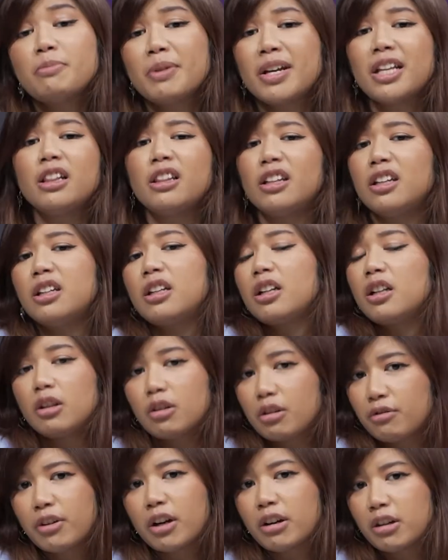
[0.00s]
but it'll
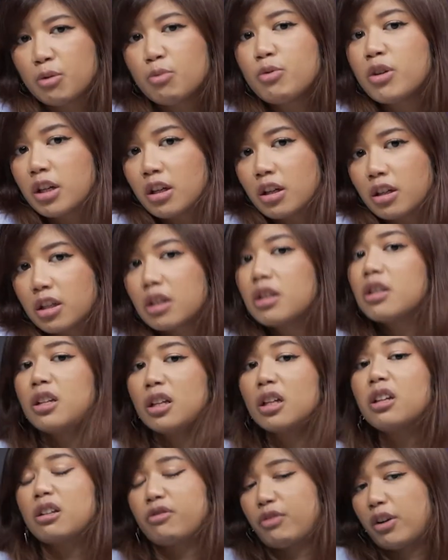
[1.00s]
look very weird. It'll look